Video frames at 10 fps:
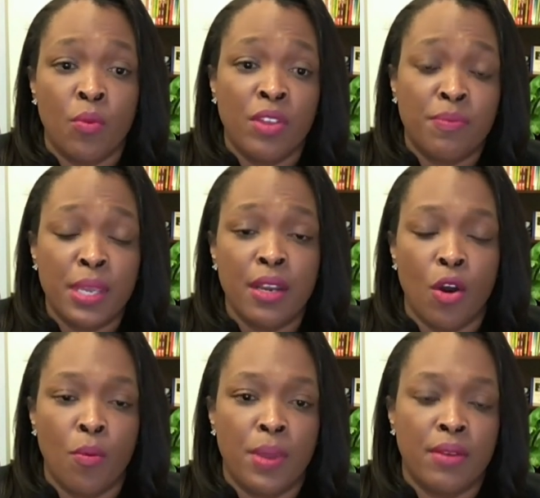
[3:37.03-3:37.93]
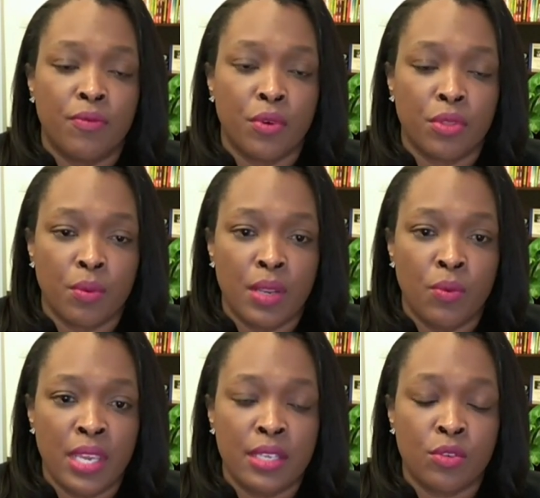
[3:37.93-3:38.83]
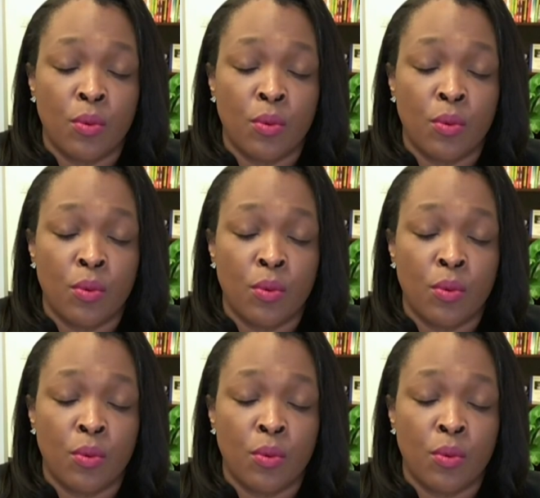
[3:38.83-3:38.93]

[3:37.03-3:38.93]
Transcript: And we've been open for three weeks,